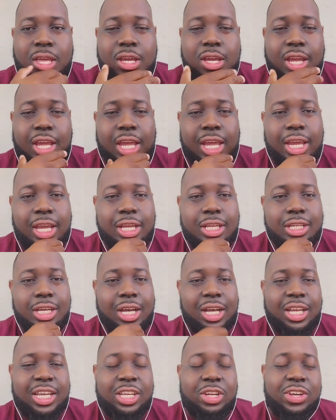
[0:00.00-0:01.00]
And
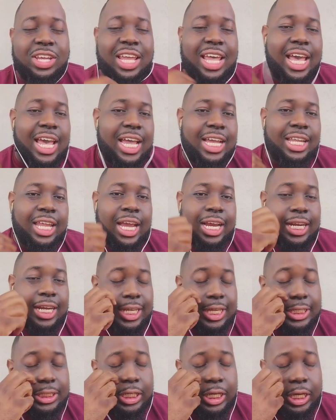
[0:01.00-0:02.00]
uh, you know he had like
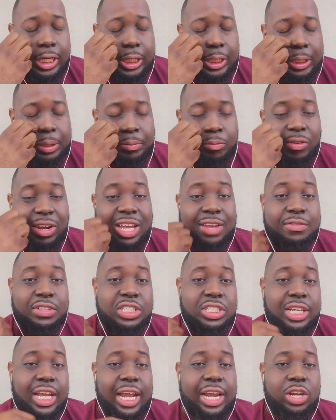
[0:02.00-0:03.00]
his um, Ravens
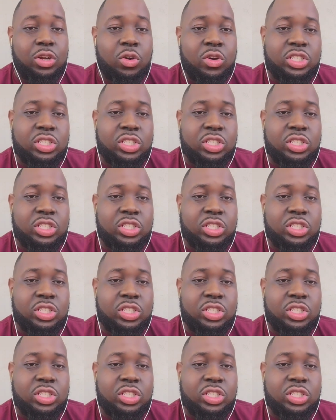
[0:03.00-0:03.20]
chain on.